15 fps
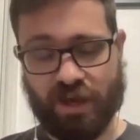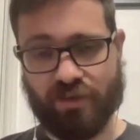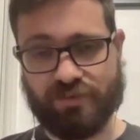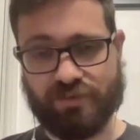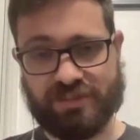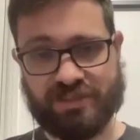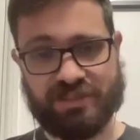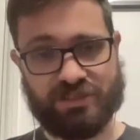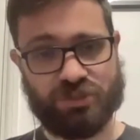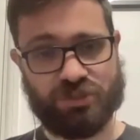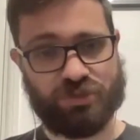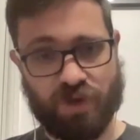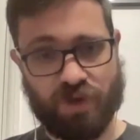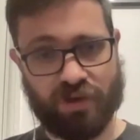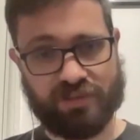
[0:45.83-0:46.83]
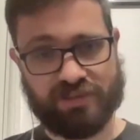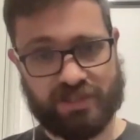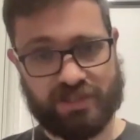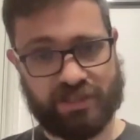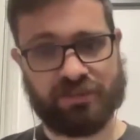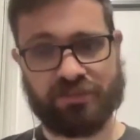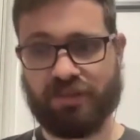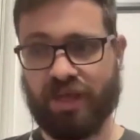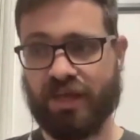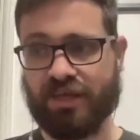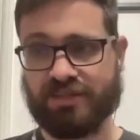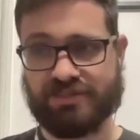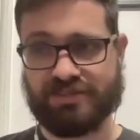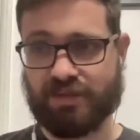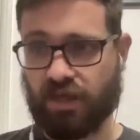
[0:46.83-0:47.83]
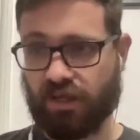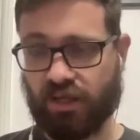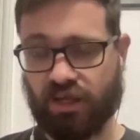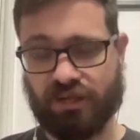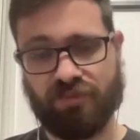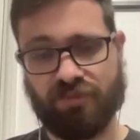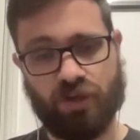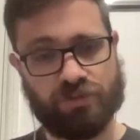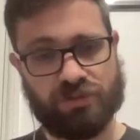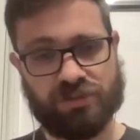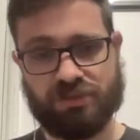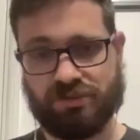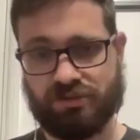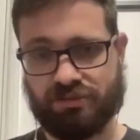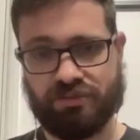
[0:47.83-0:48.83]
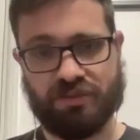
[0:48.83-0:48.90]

I was in digital marketing as I kind of owned